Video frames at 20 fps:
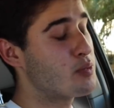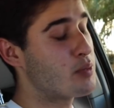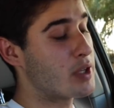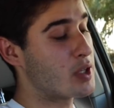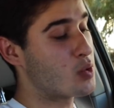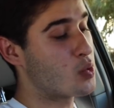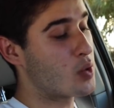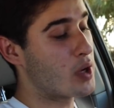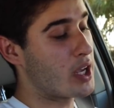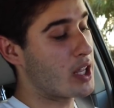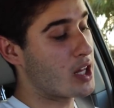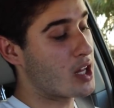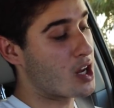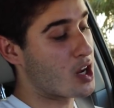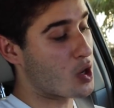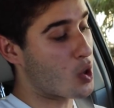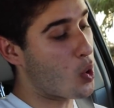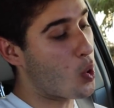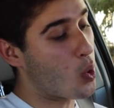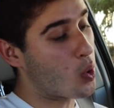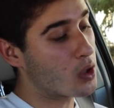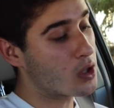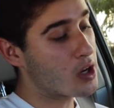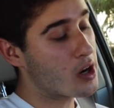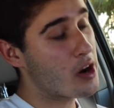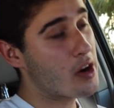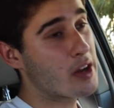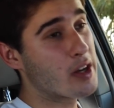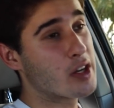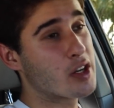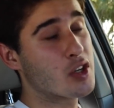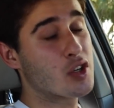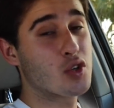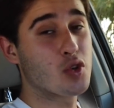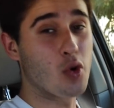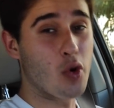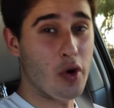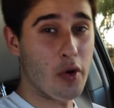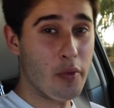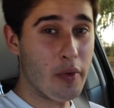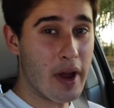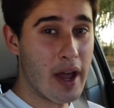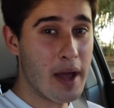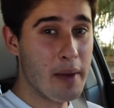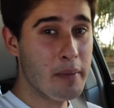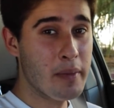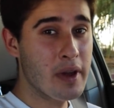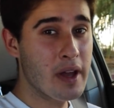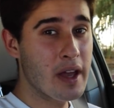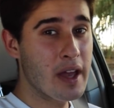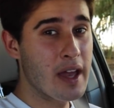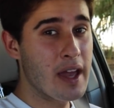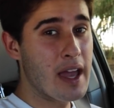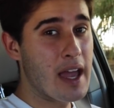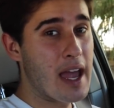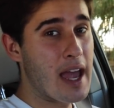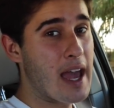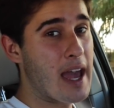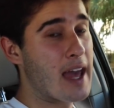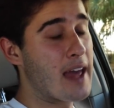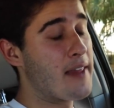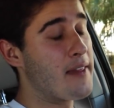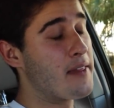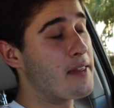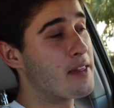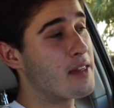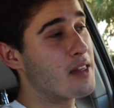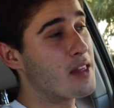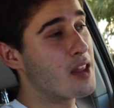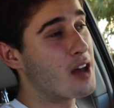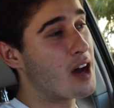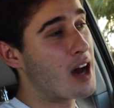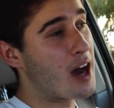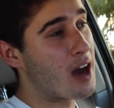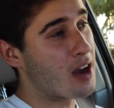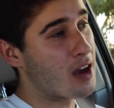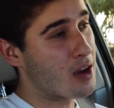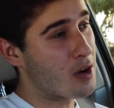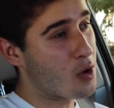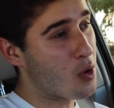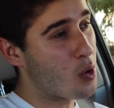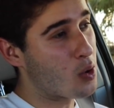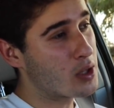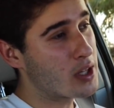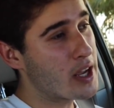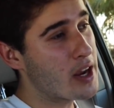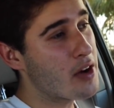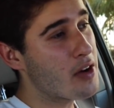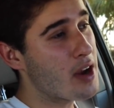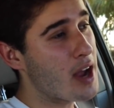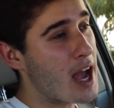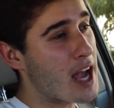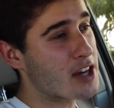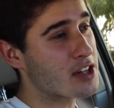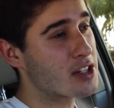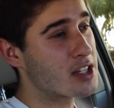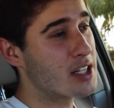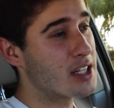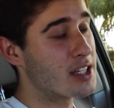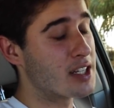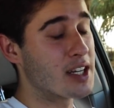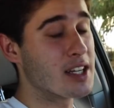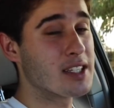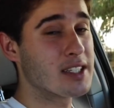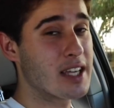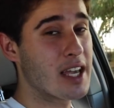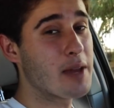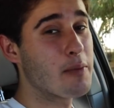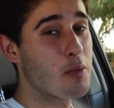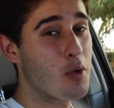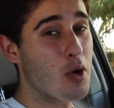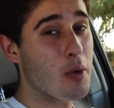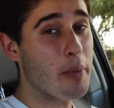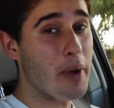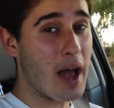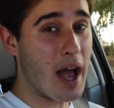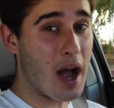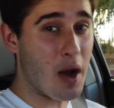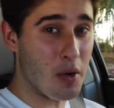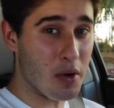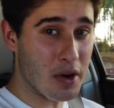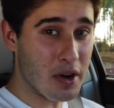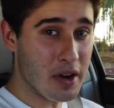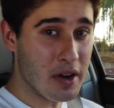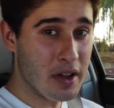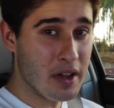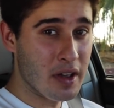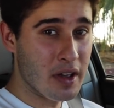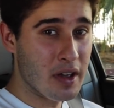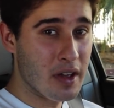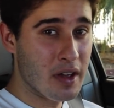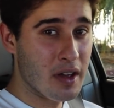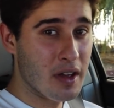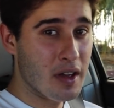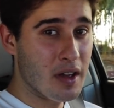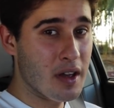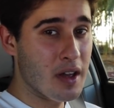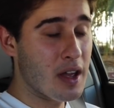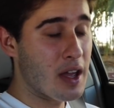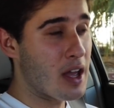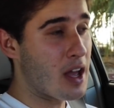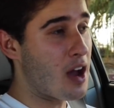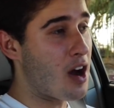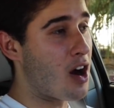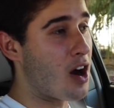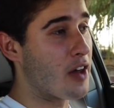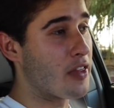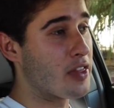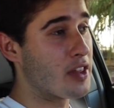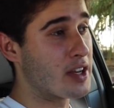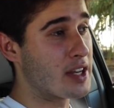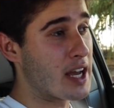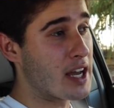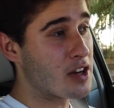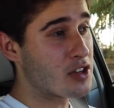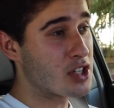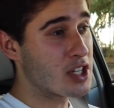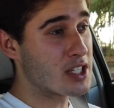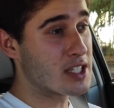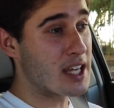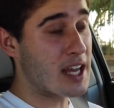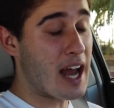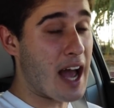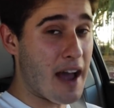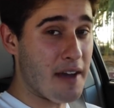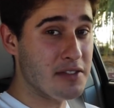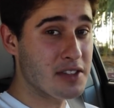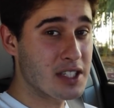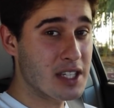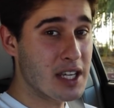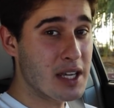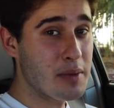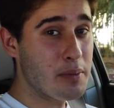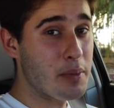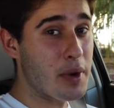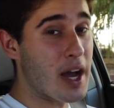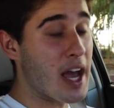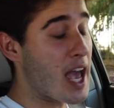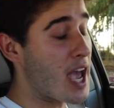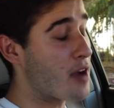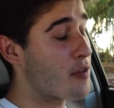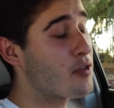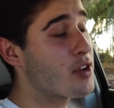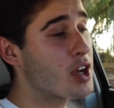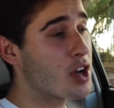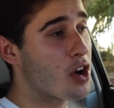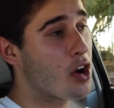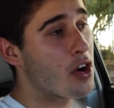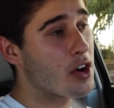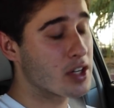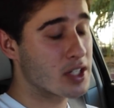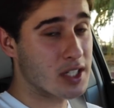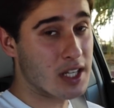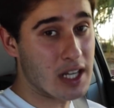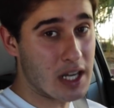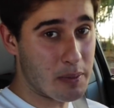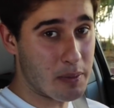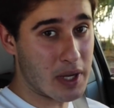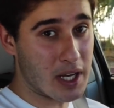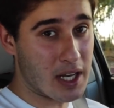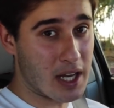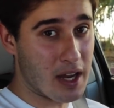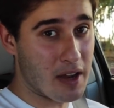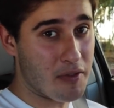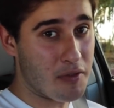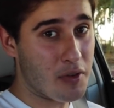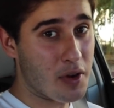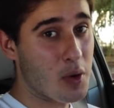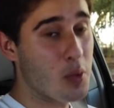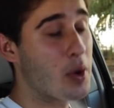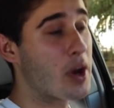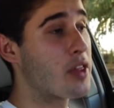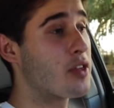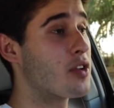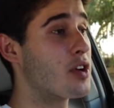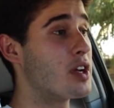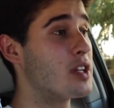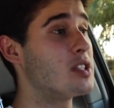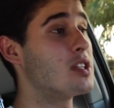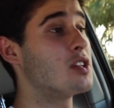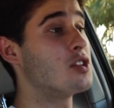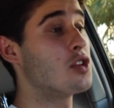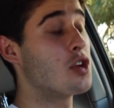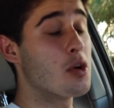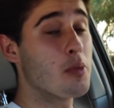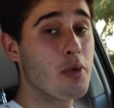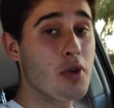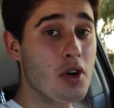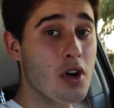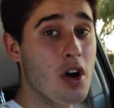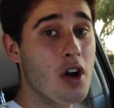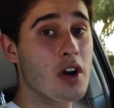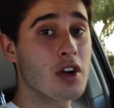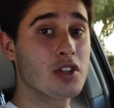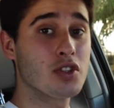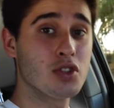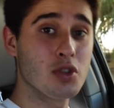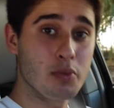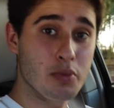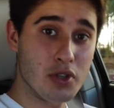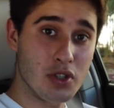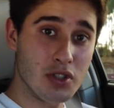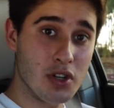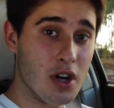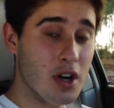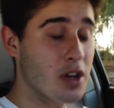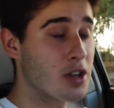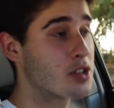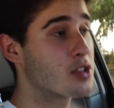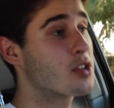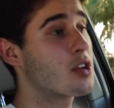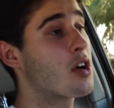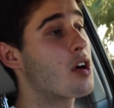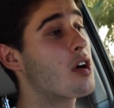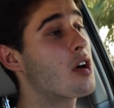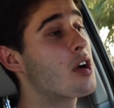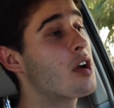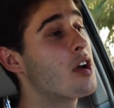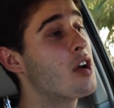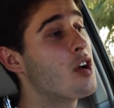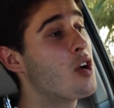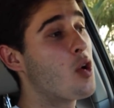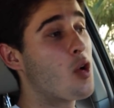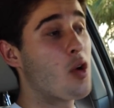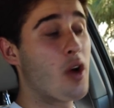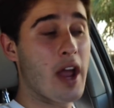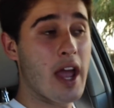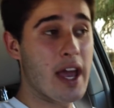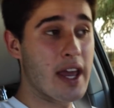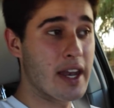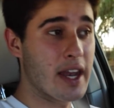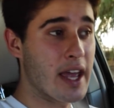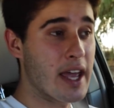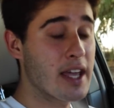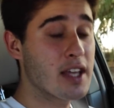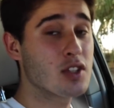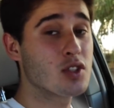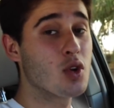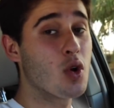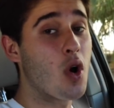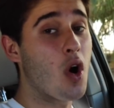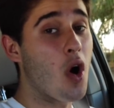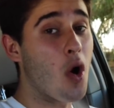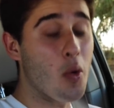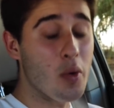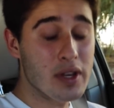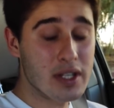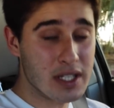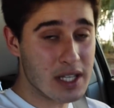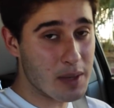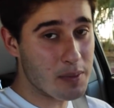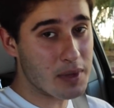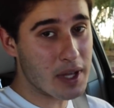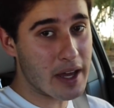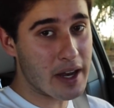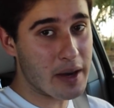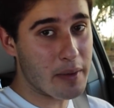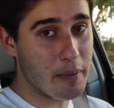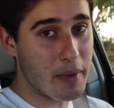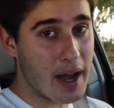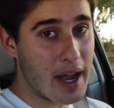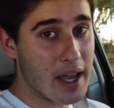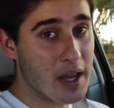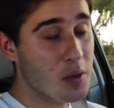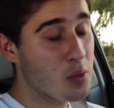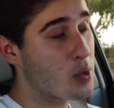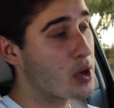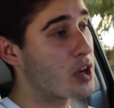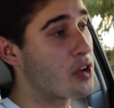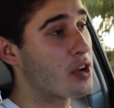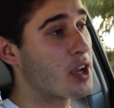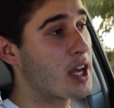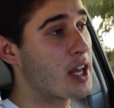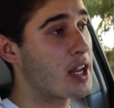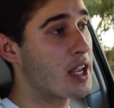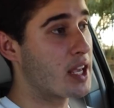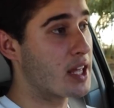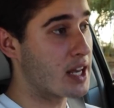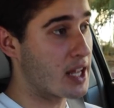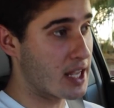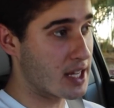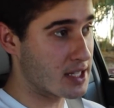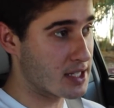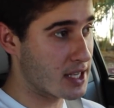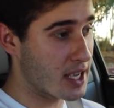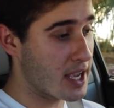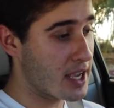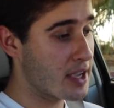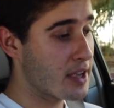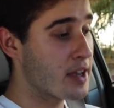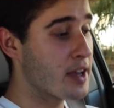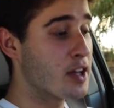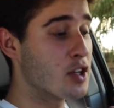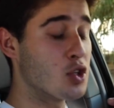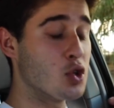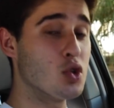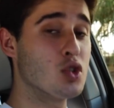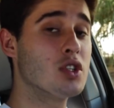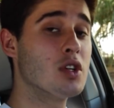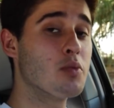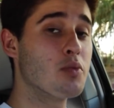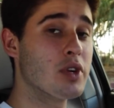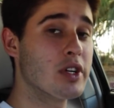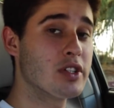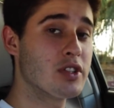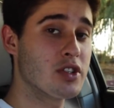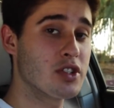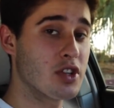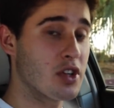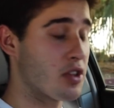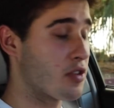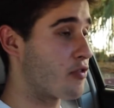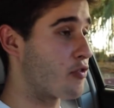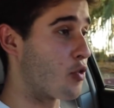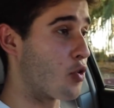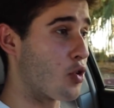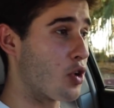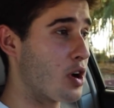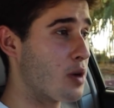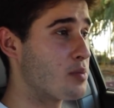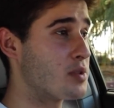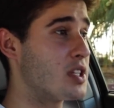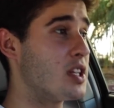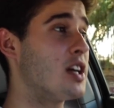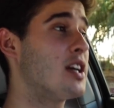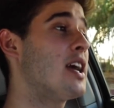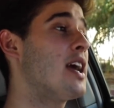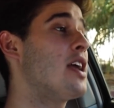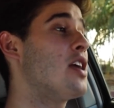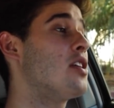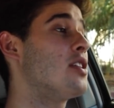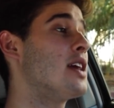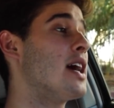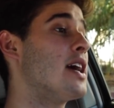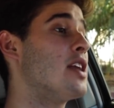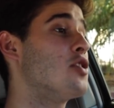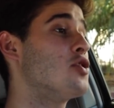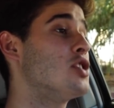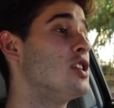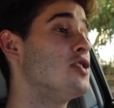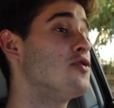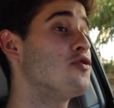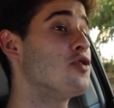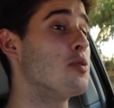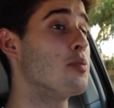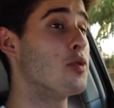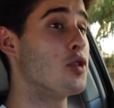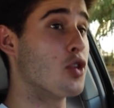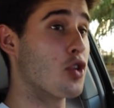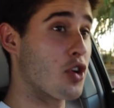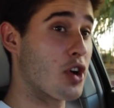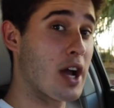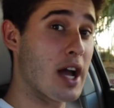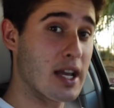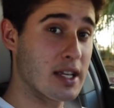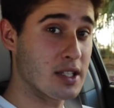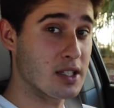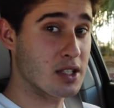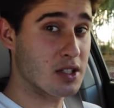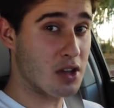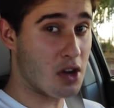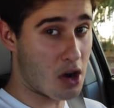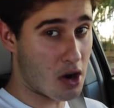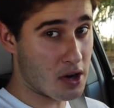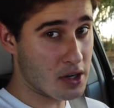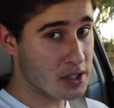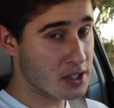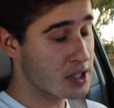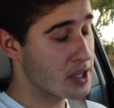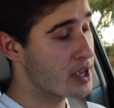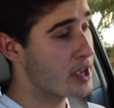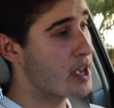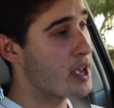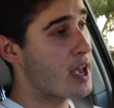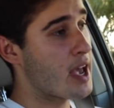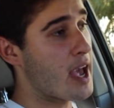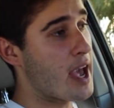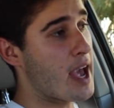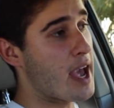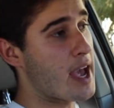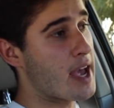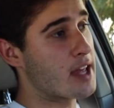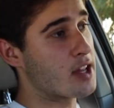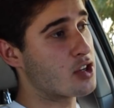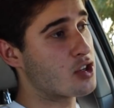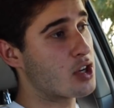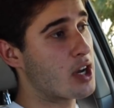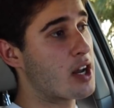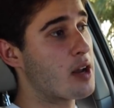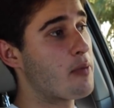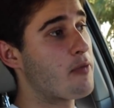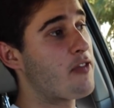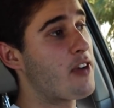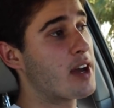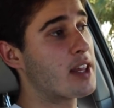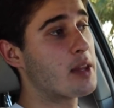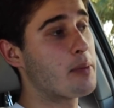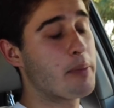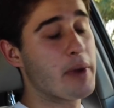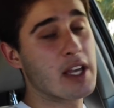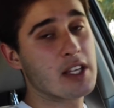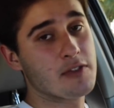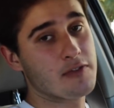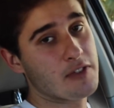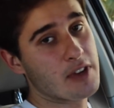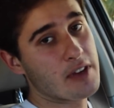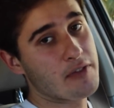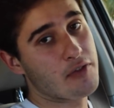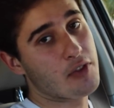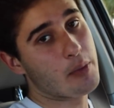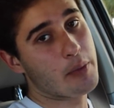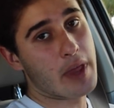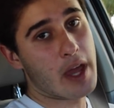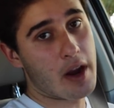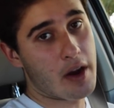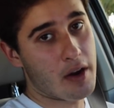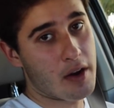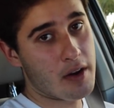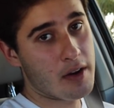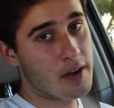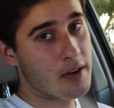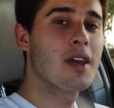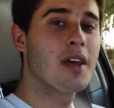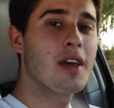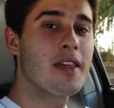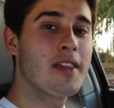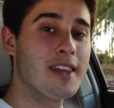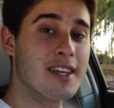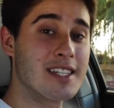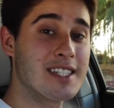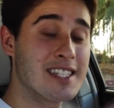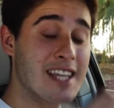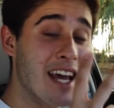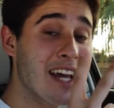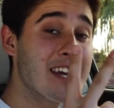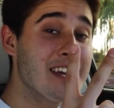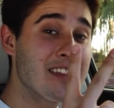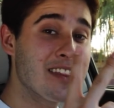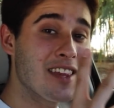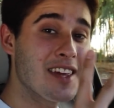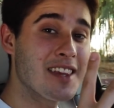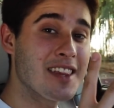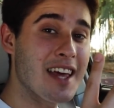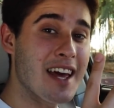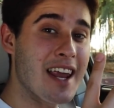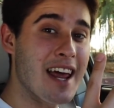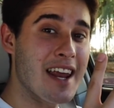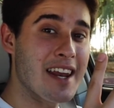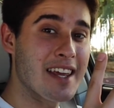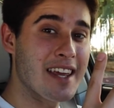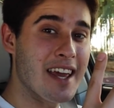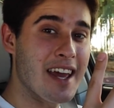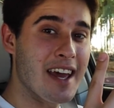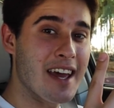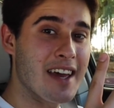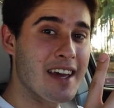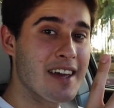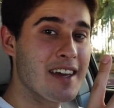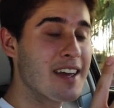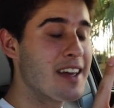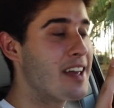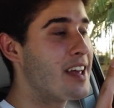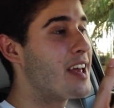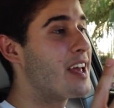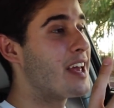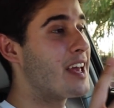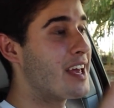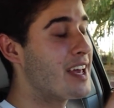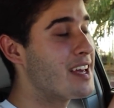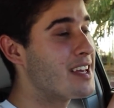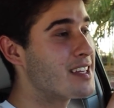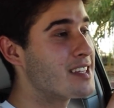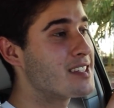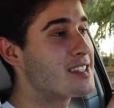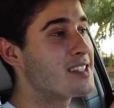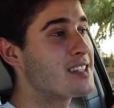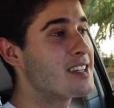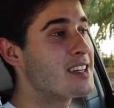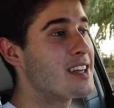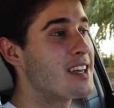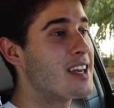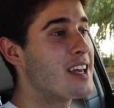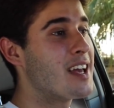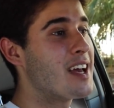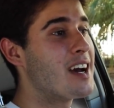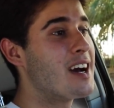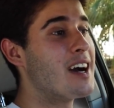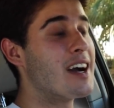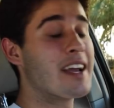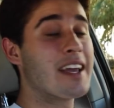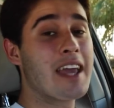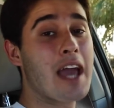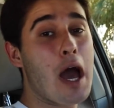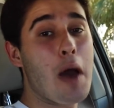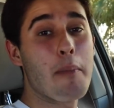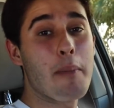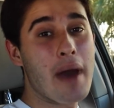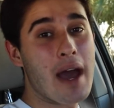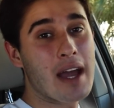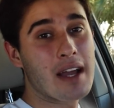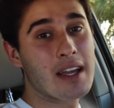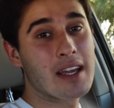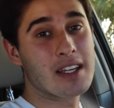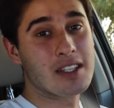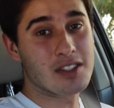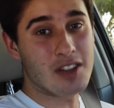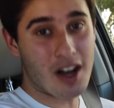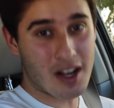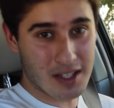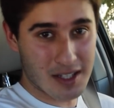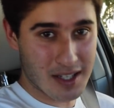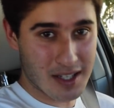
between a cold air and a short ram, and the cold air actually does gain more power on the dyno sheets that I've seen, but every car is gonna be different, whether it's a turbo car, supercharged car, or NA, so always keep that in mind when you're getting an intake. Do some research on the forums, look at dyno sheets from your guys' cars, and try to find the best fit from there. The second thing that I'd get is a catback exhaust